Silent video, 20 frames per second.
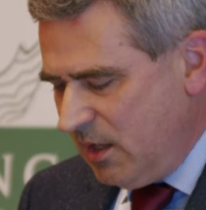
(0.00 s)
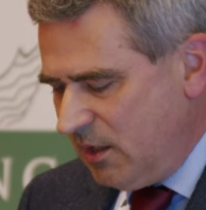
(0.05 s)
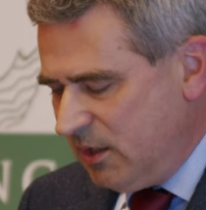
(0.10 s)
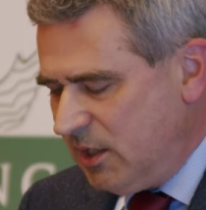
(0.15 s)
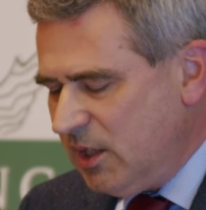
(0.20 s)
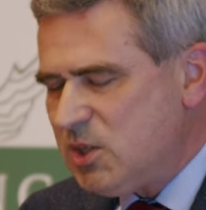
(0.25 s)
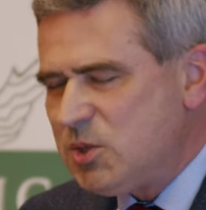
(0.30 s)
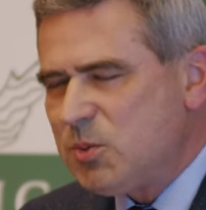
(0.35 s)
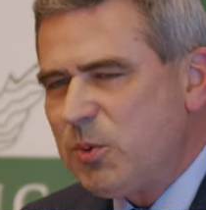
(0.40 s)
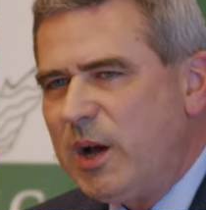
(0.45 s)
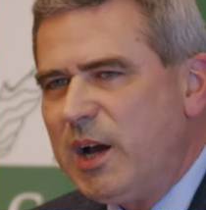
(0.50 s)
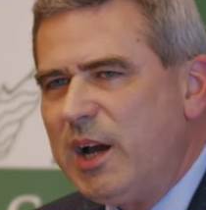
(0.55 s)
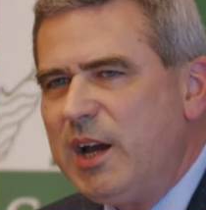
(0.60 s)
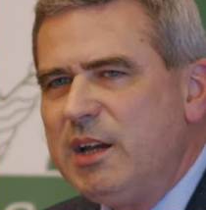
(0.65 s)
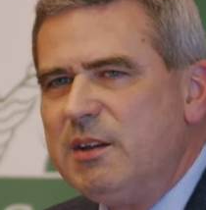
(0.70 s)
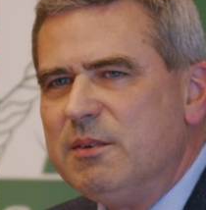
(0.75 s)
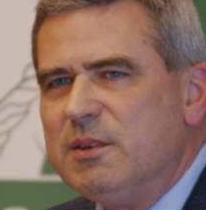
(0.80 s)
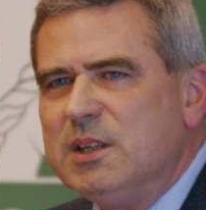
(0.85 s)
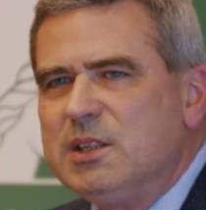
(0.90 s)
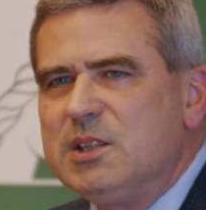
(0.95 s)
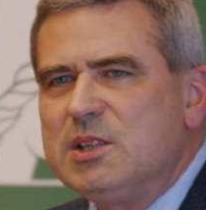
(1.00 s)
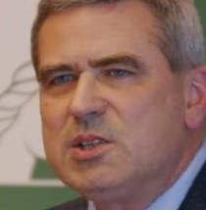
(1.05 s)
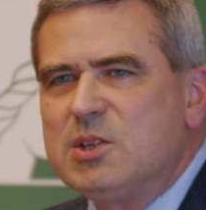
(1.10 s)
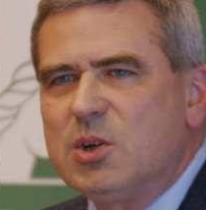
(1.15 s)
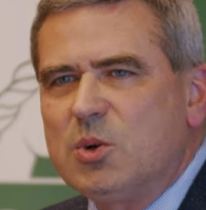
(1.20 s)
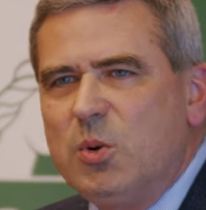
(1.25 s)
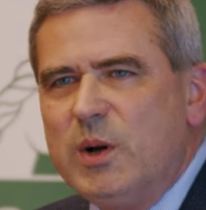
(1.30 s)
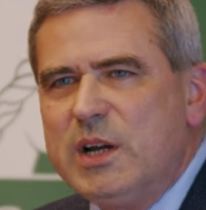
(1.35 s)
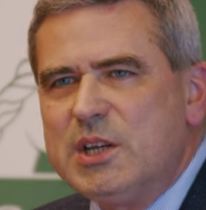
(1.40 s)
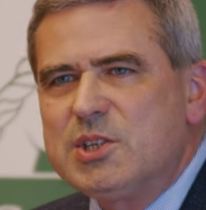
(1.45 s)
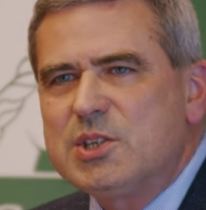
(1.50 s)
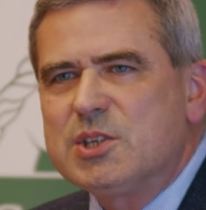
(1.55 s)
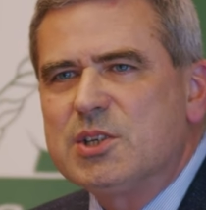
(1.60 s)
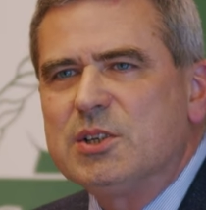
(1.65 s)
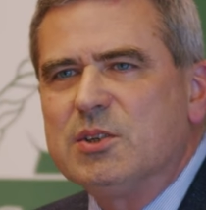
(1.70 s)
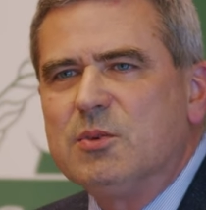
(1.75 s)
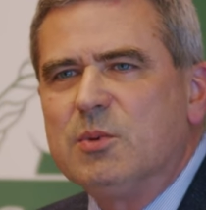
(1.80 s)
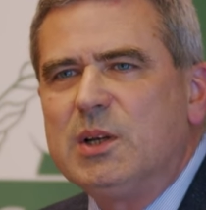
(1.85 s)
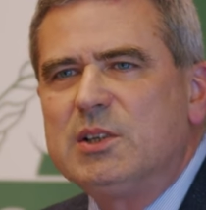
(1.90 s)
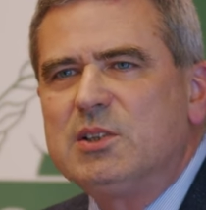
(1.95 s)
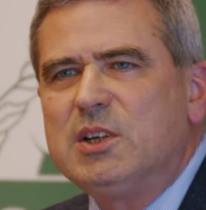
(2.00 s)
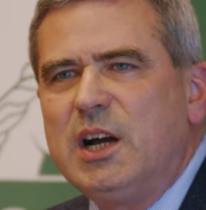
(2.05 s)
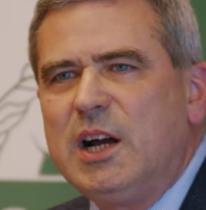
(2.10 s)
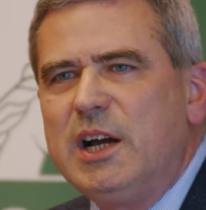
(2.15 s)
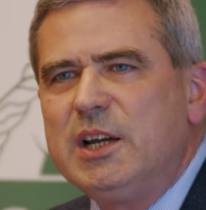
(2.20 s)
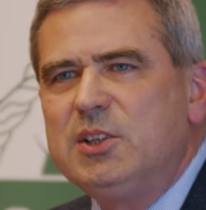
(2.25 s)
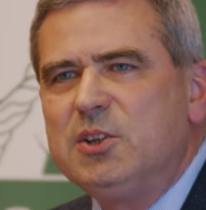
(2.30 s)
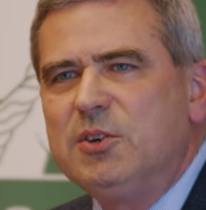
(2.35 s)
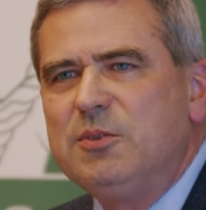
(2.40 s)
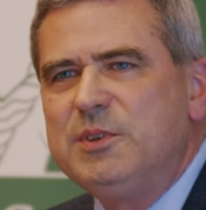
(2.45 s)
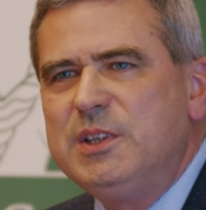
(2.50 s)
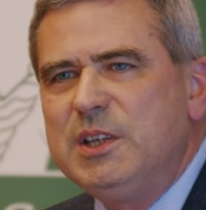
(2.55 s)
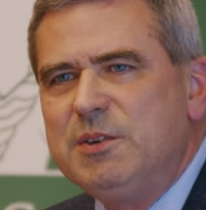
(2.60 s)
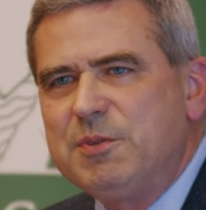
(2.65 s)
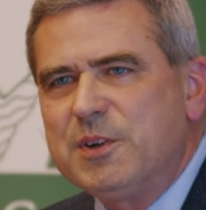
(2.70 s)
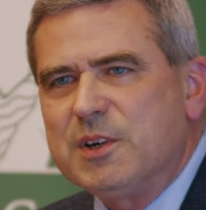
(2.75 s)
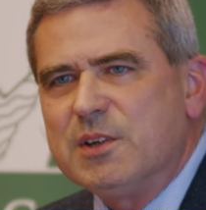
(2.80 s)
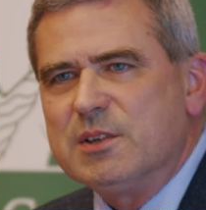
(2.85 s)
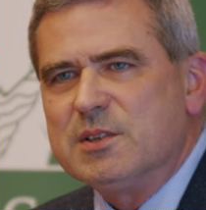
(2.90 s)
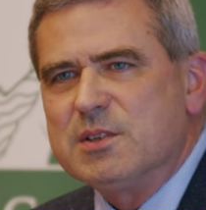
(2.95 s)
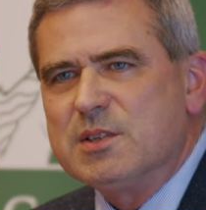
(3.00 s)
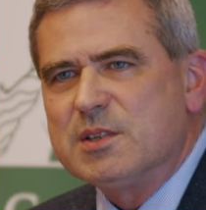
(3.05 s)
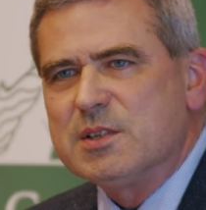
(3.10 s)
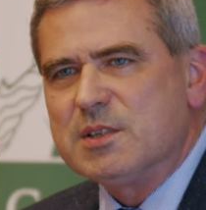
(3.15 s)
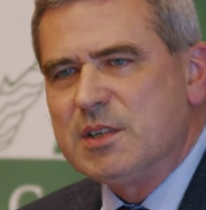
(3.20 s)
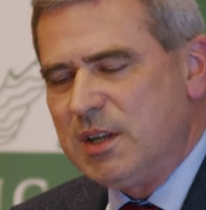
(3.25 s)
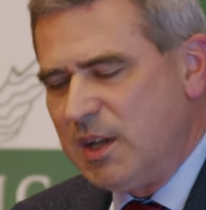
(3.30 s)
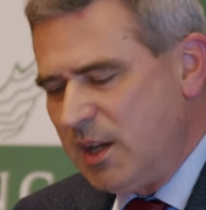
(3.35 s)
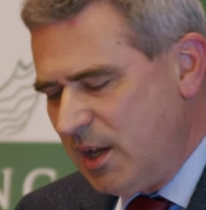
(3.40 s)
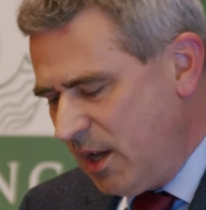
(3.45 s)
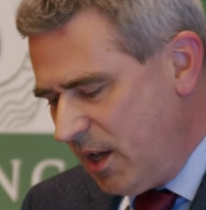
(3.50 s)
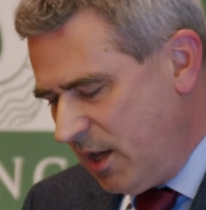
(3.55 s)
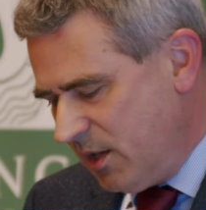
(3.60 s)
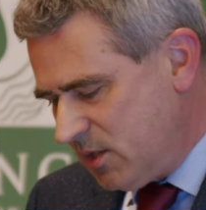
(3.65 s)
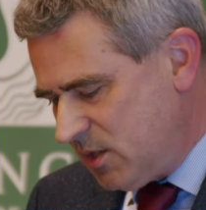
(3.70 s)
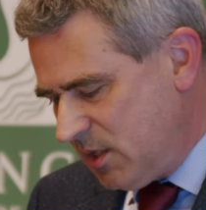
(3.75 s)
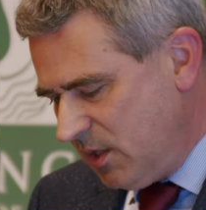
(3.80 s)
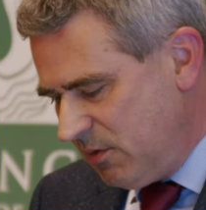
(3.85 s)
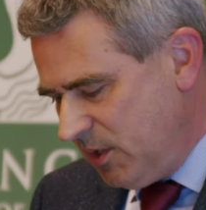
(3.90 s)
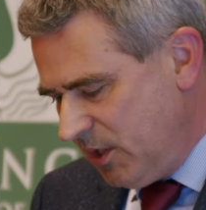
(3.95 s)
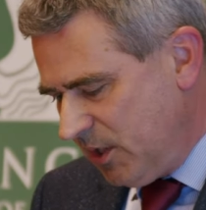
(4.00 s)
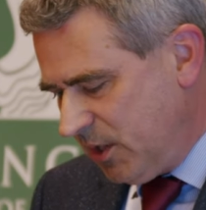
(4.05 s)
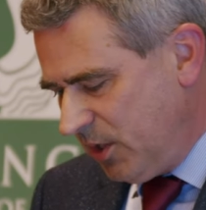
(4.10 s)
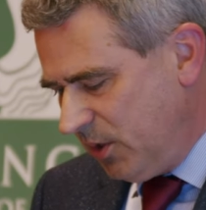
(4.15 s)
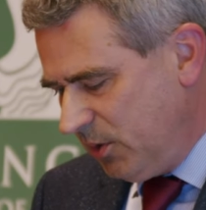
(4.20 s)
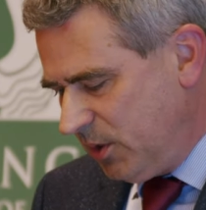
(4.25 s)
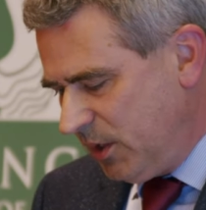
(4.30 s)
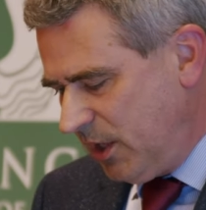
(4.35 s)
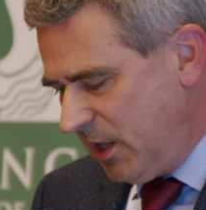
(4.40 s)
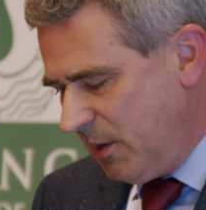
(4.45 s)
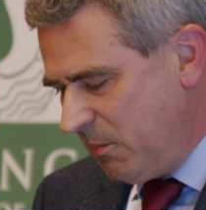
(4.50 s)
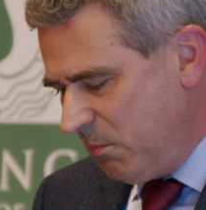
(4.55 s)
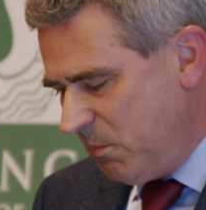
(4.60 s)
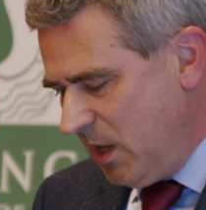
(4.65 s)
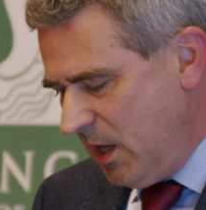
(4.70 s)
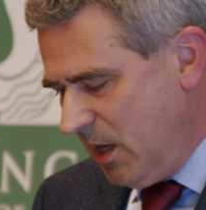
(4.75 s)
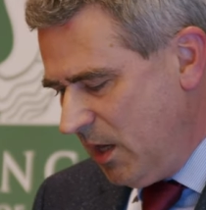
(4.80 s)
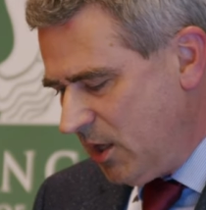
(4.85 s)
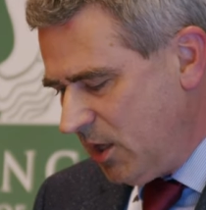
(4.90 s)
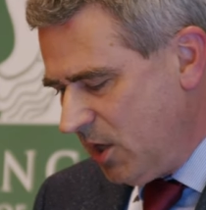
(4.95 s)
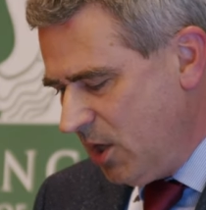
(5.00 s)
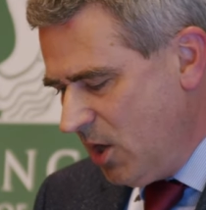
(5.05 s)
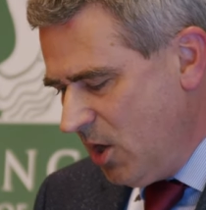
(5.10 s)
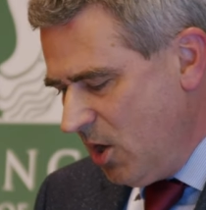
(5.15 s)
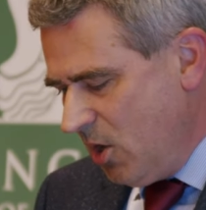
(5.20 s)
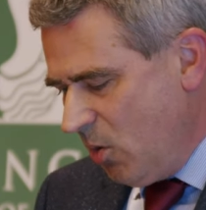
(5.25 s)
That's why it is the question what kind of difference a civil code can make,